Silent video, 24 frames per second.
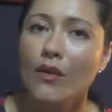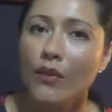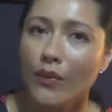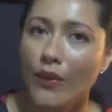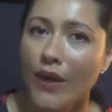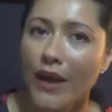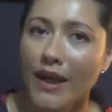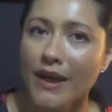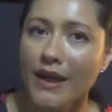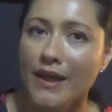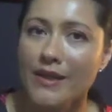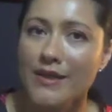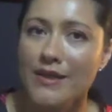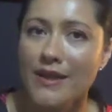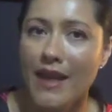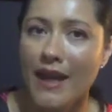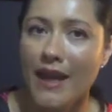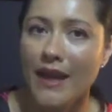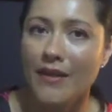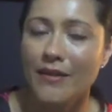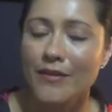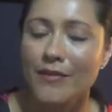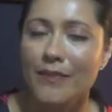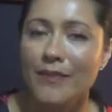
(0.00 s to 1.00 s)
Write it
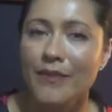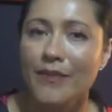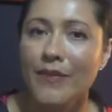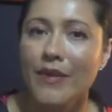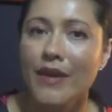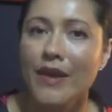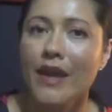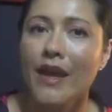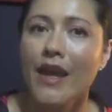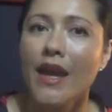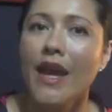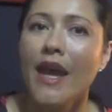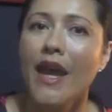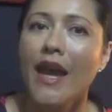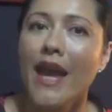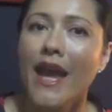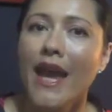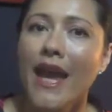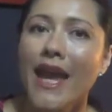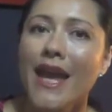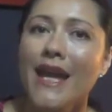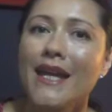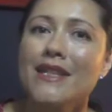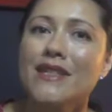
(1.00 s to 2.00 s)
down
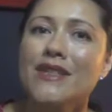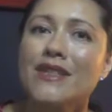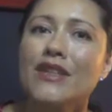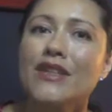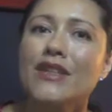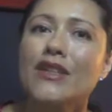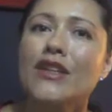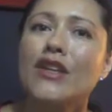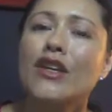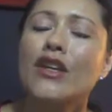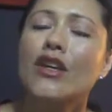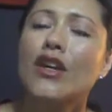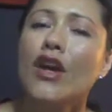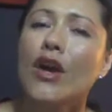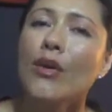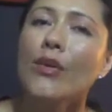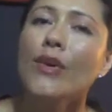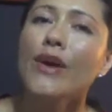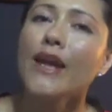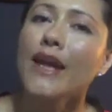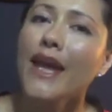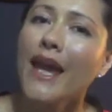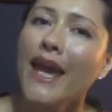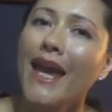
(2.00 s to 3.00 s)
and
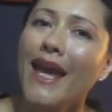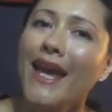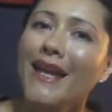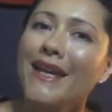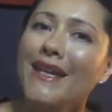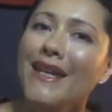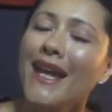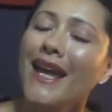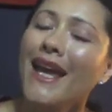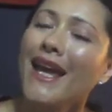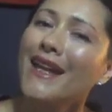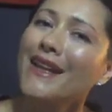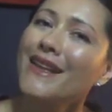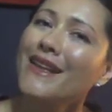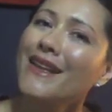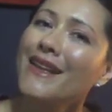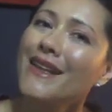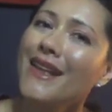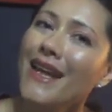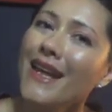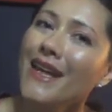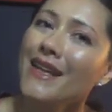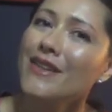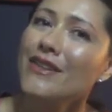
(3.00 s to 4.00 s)
go ahead and
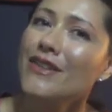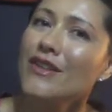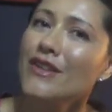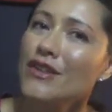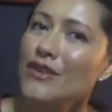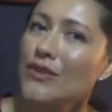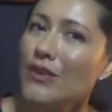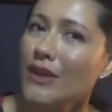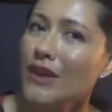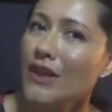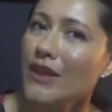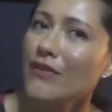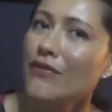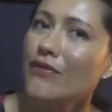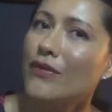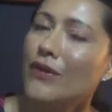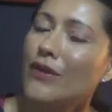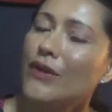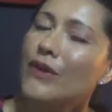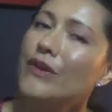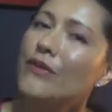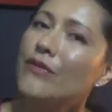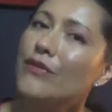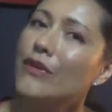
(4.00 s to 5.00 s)
let the
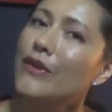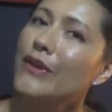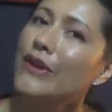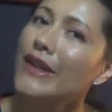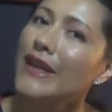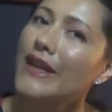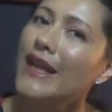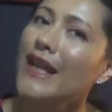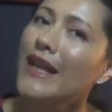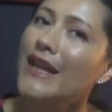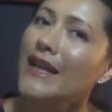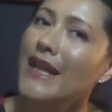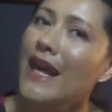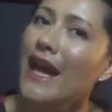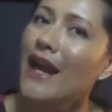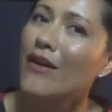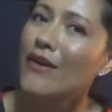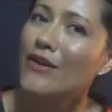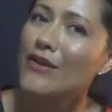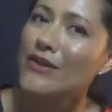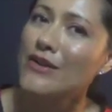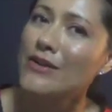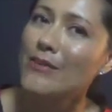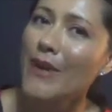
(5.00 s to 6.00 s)
24 to 48
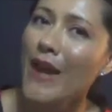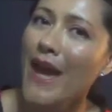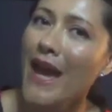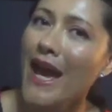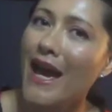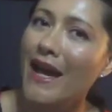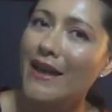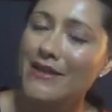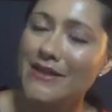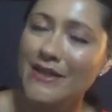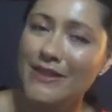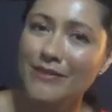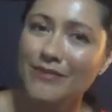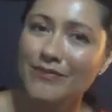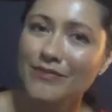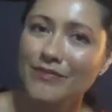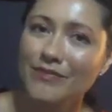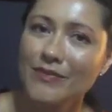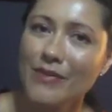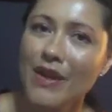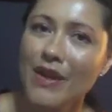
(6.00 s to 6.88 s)
hours pass.